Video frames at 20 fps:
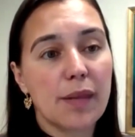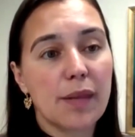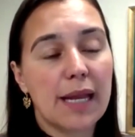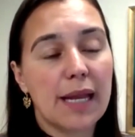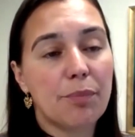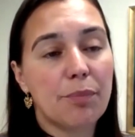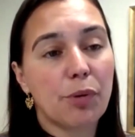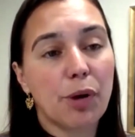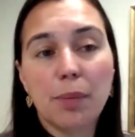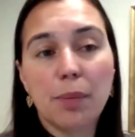
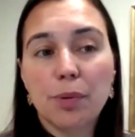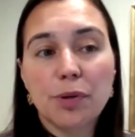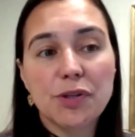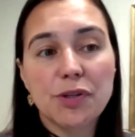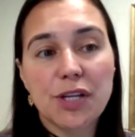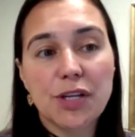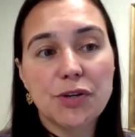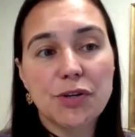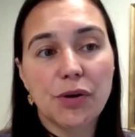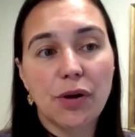any
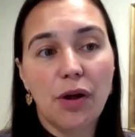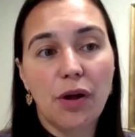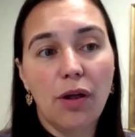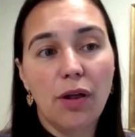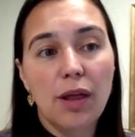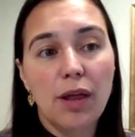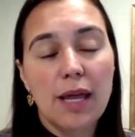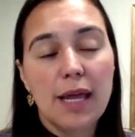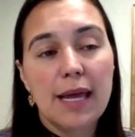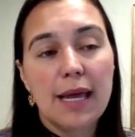
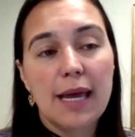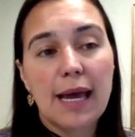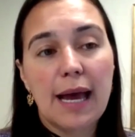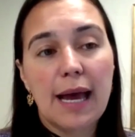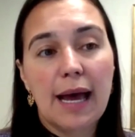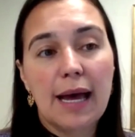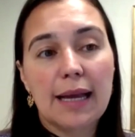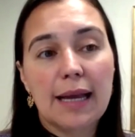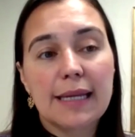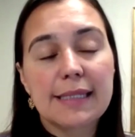pre-procedural
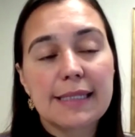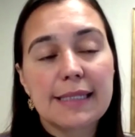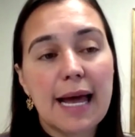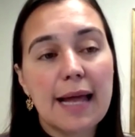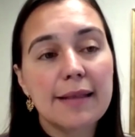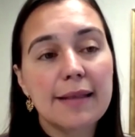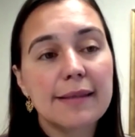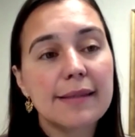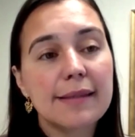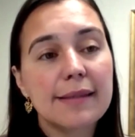
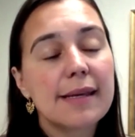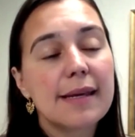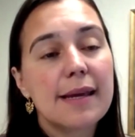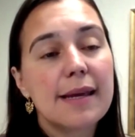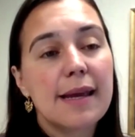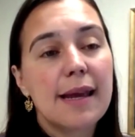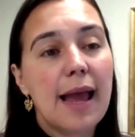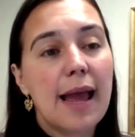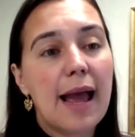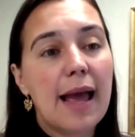consents,
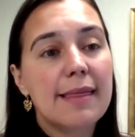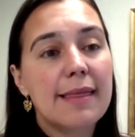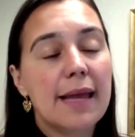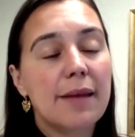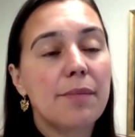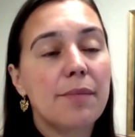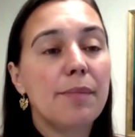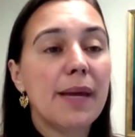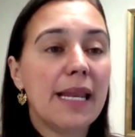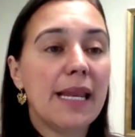and
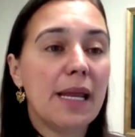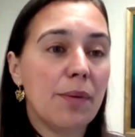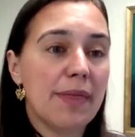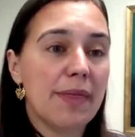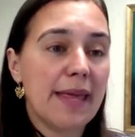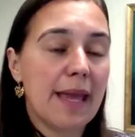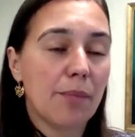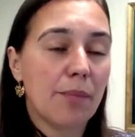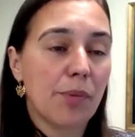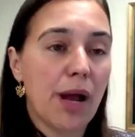then meeting with
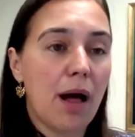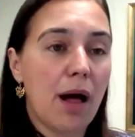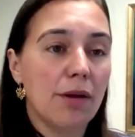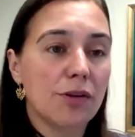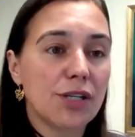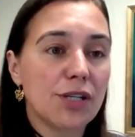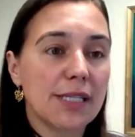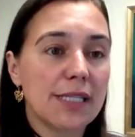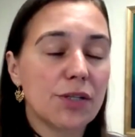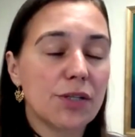the
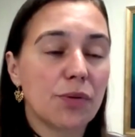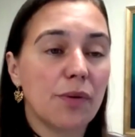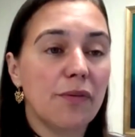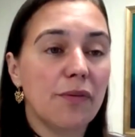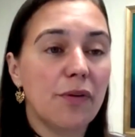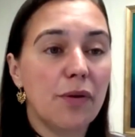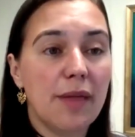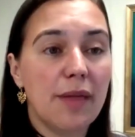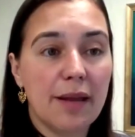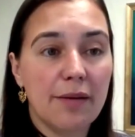embryologist to
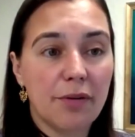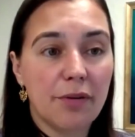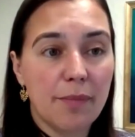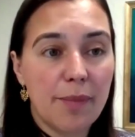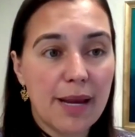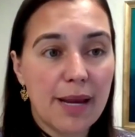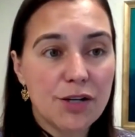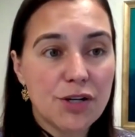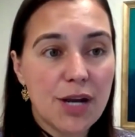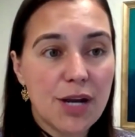review the
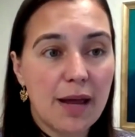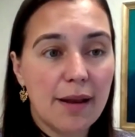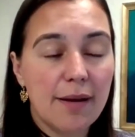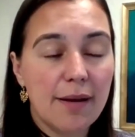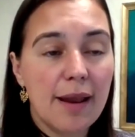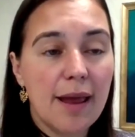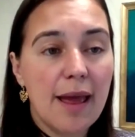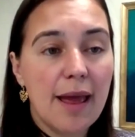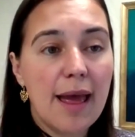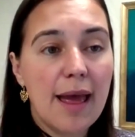
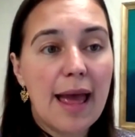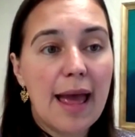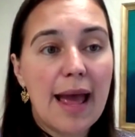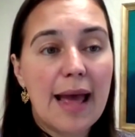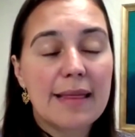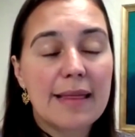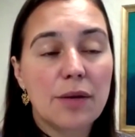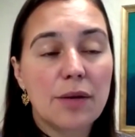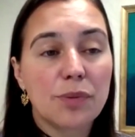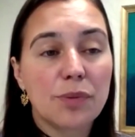information.
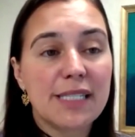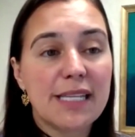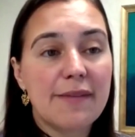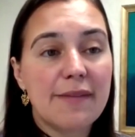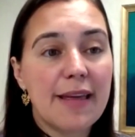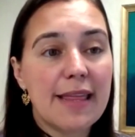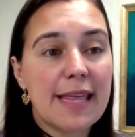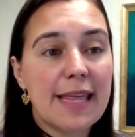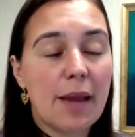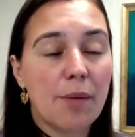And then
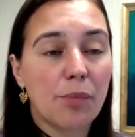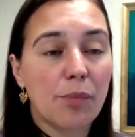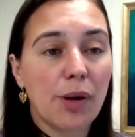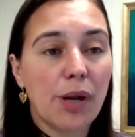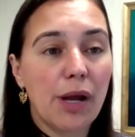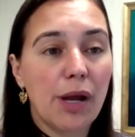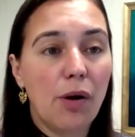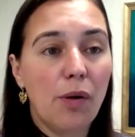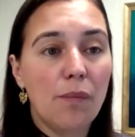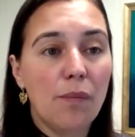receiving the
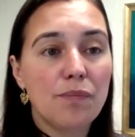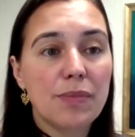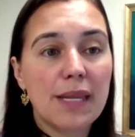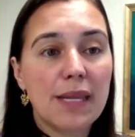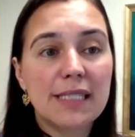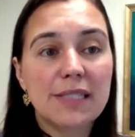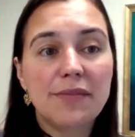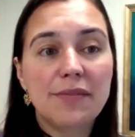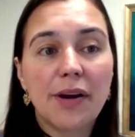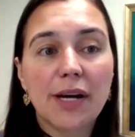embryo
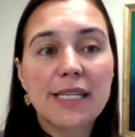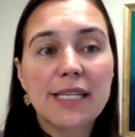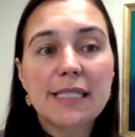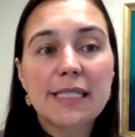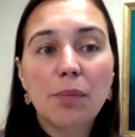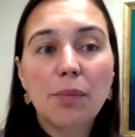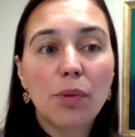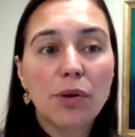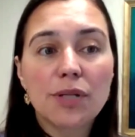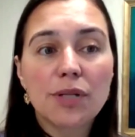is very
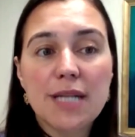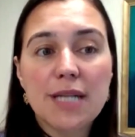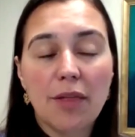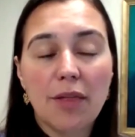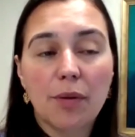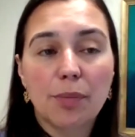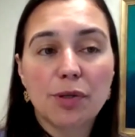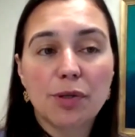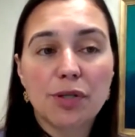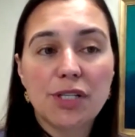similar to
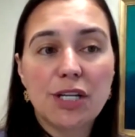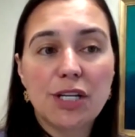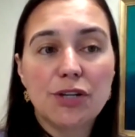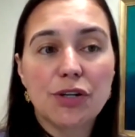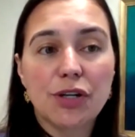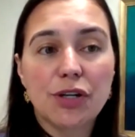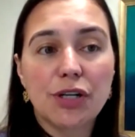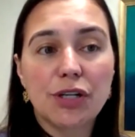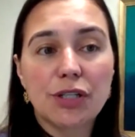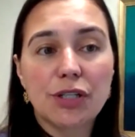other
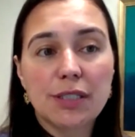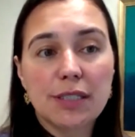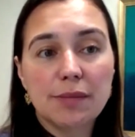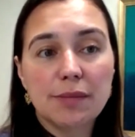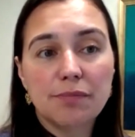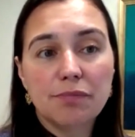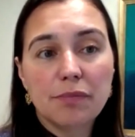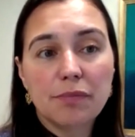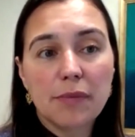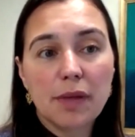procedures
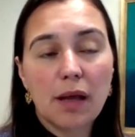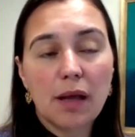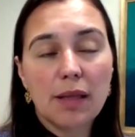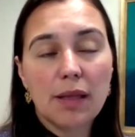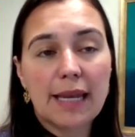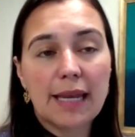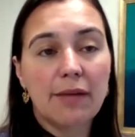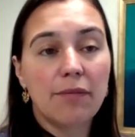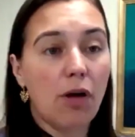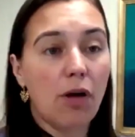
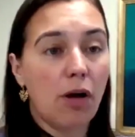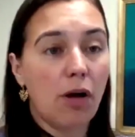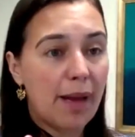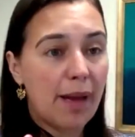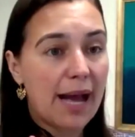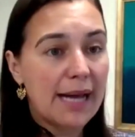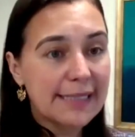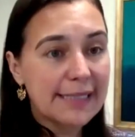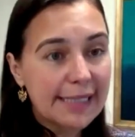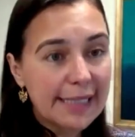that involve
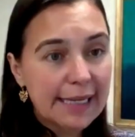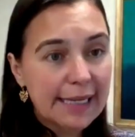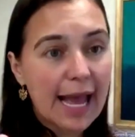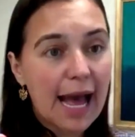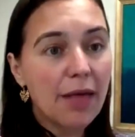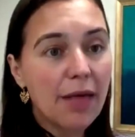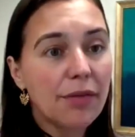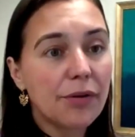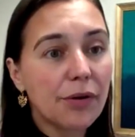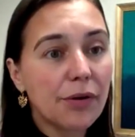passing a
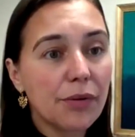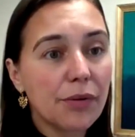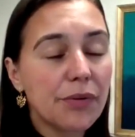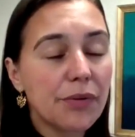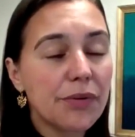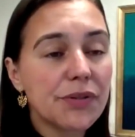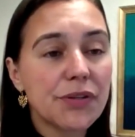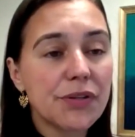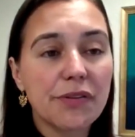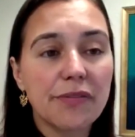catheter through
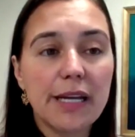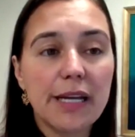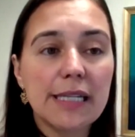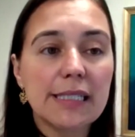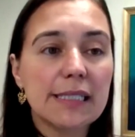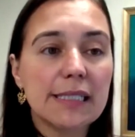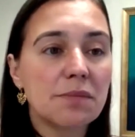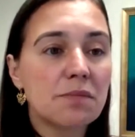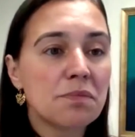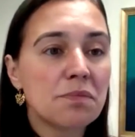the
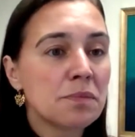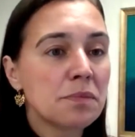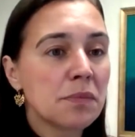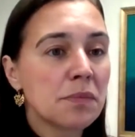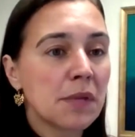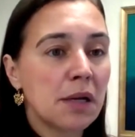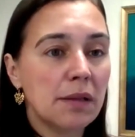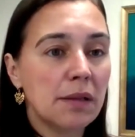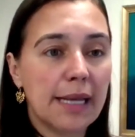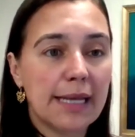cervix,
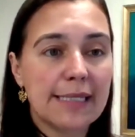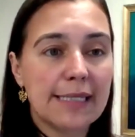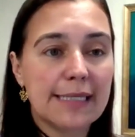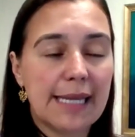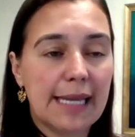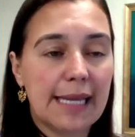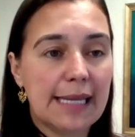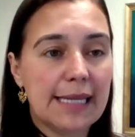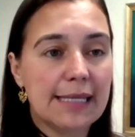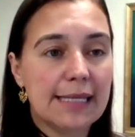like a
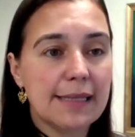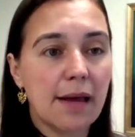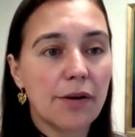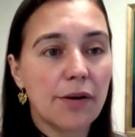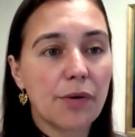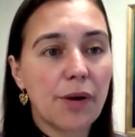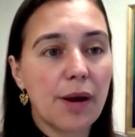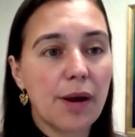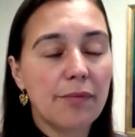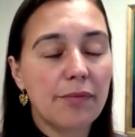saline
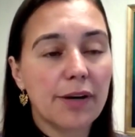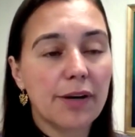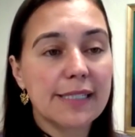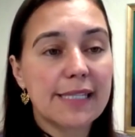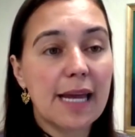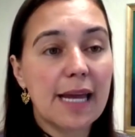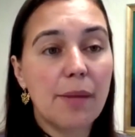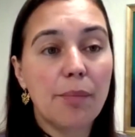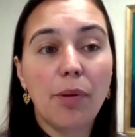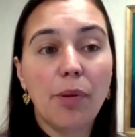sonogram, for
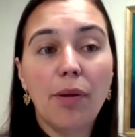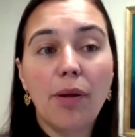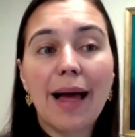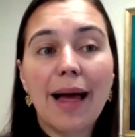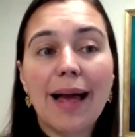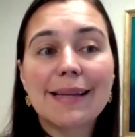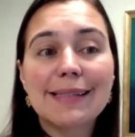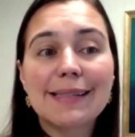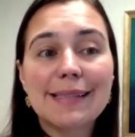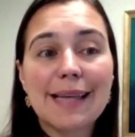example,
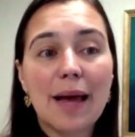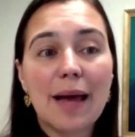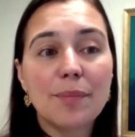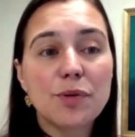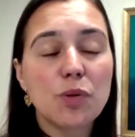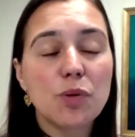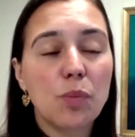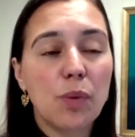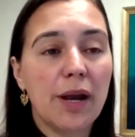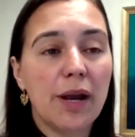
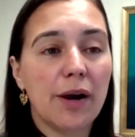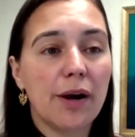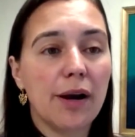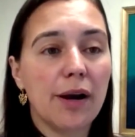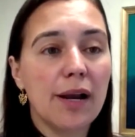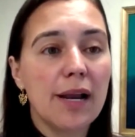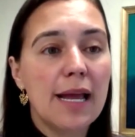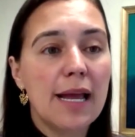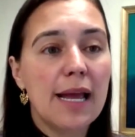except we are